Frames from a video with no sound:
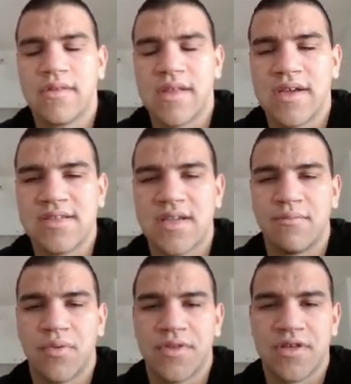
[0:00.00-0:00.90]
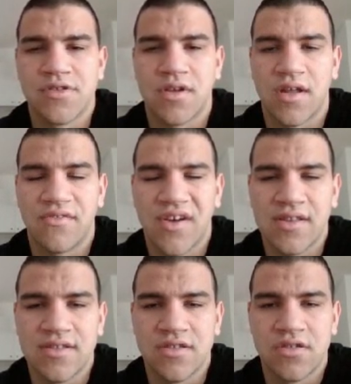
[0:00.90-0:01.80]
take some potential
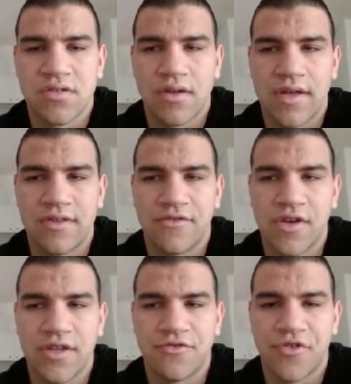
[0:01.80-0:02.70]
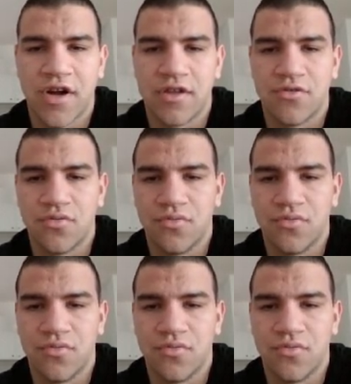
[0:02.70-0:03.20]
advantage and really try